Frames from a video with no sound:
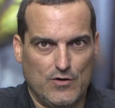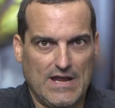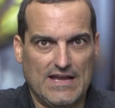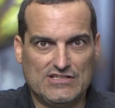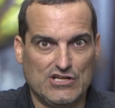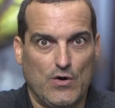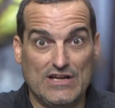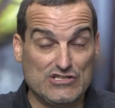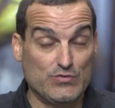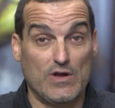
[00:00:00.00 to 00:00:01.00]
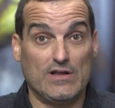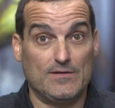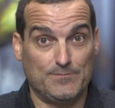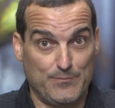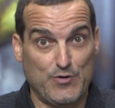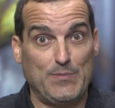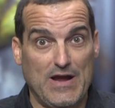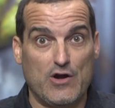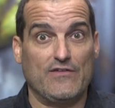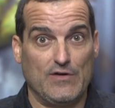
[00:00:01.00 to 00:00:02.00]
Okay, so I just want to
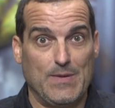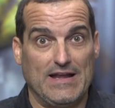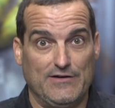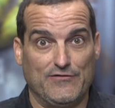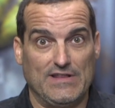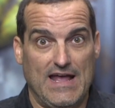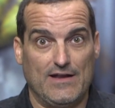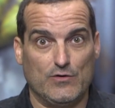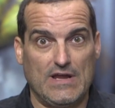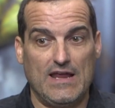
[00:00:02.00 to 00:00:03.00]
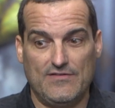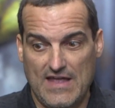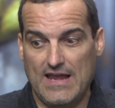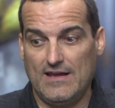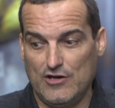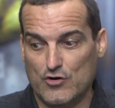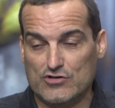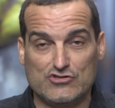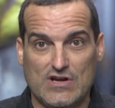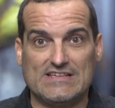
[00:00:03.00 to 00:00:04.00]
prepare everybody for that, okay? They,
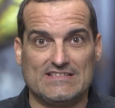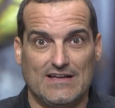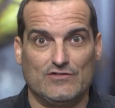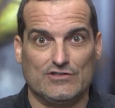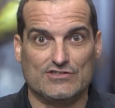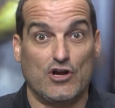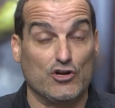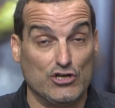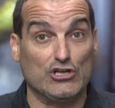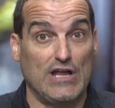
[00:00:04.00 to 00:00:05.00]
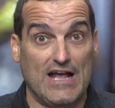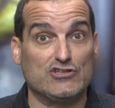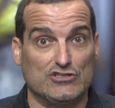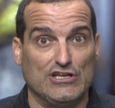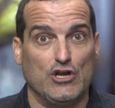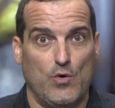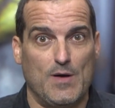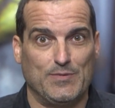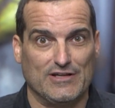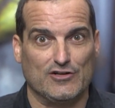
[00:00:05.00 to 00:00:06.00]
your stress levels are going to actually go
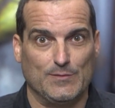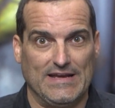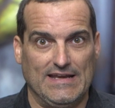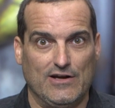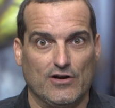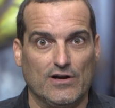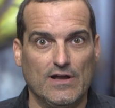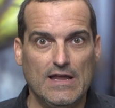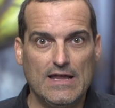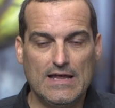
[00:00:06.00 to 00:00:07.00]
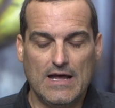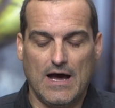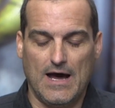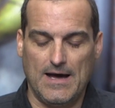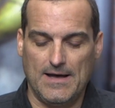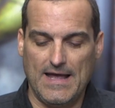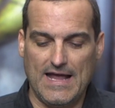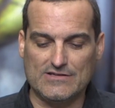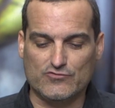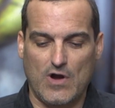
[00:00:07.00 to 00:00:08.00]
up a little bit here. Uh,
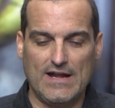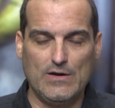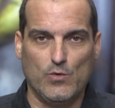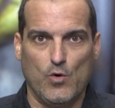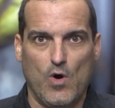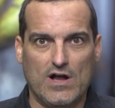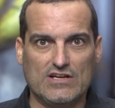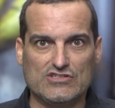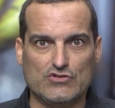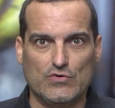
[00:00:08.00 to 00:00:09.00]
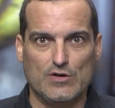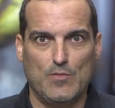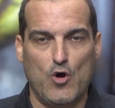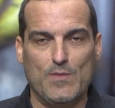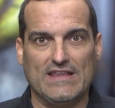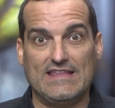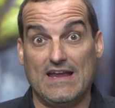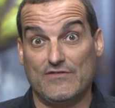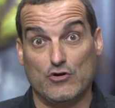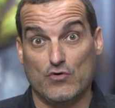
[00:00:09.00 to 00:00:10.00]
as Ronnie will walk us through in a moment,
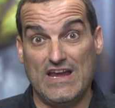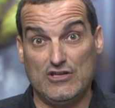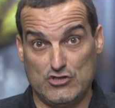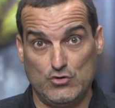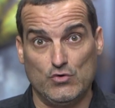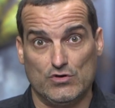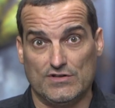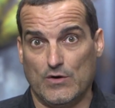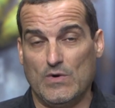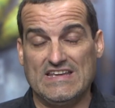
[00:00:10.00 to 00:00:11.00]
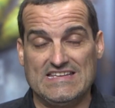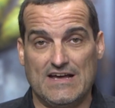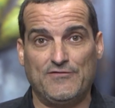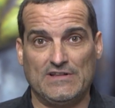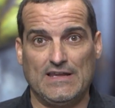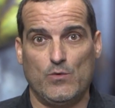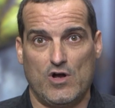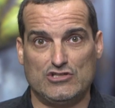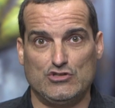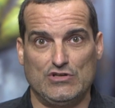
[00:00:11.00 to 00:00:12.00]
they have a great tool that we definitely
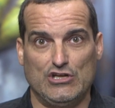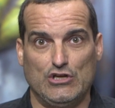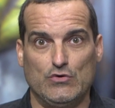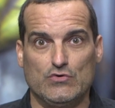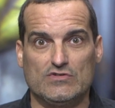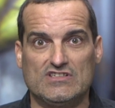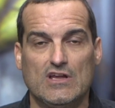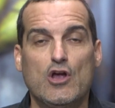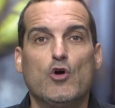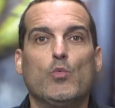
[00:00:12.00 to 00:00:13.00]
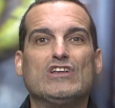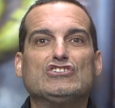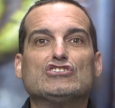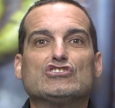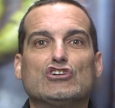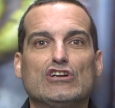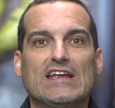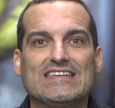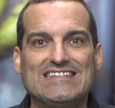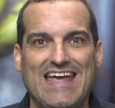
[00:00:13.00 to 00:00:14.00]
want you to use, which is going
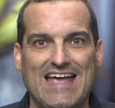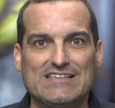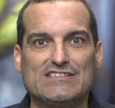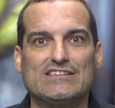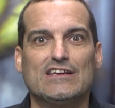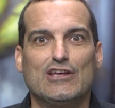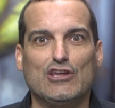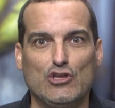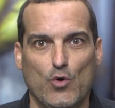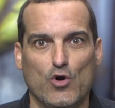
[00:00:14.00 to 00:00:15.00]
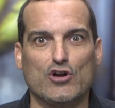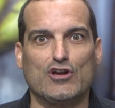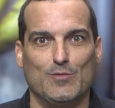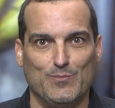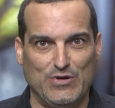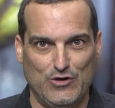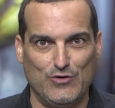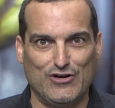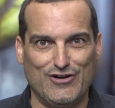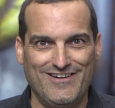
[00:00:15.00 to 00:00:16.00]
to test your
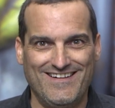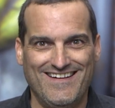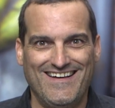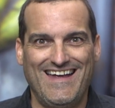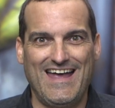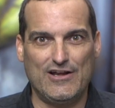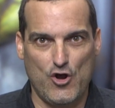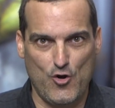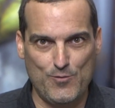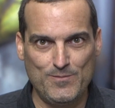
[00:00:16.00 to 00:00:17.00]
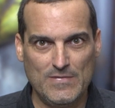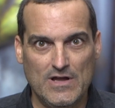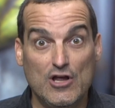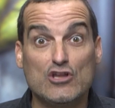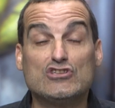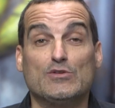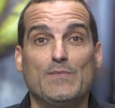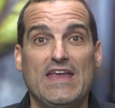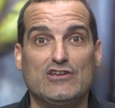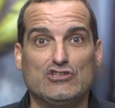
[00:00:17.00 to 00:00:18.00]
computer at home to
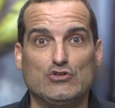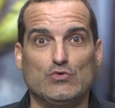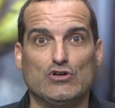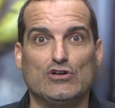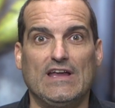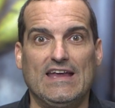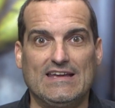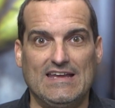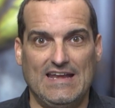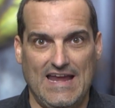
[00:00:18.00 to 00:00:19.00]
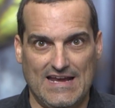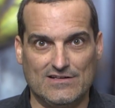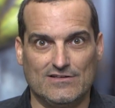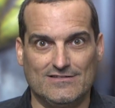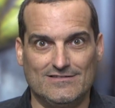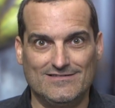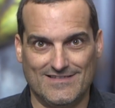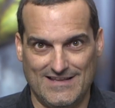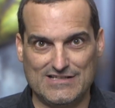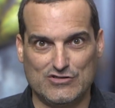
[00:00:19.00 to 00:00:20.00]
make sure it can handle
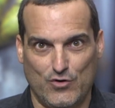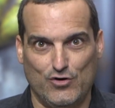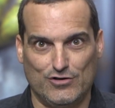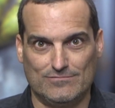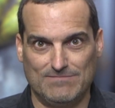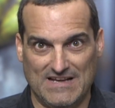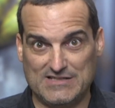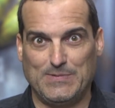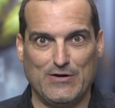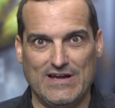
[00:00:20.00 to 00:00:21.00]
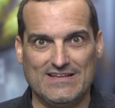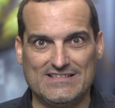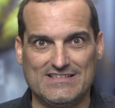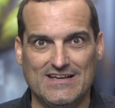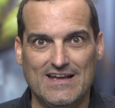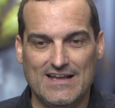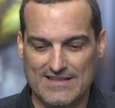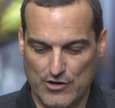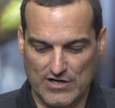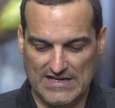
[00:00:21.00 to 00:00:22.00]
this whole experience.
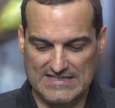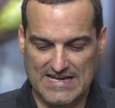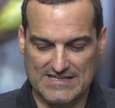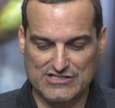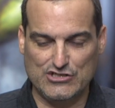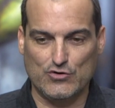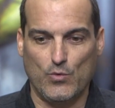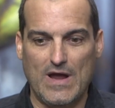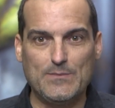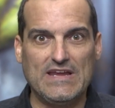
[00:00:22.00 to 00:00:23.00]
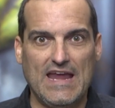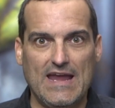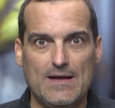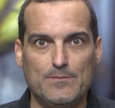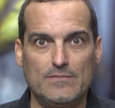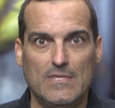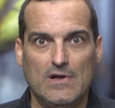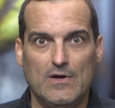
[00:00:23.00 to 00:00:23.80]
They're going to test your webcam,